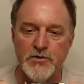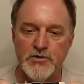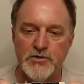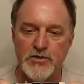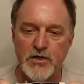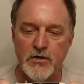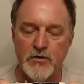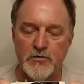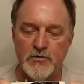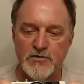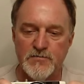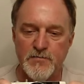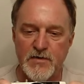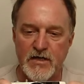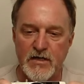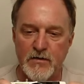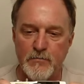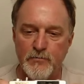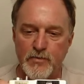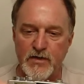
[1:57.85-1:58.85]
shutter
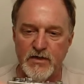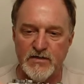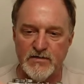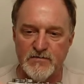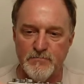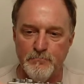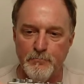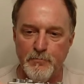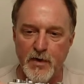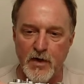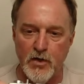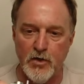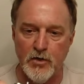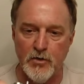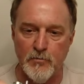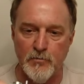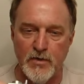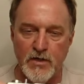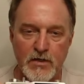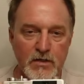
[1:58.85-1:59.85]
speed plus bulb.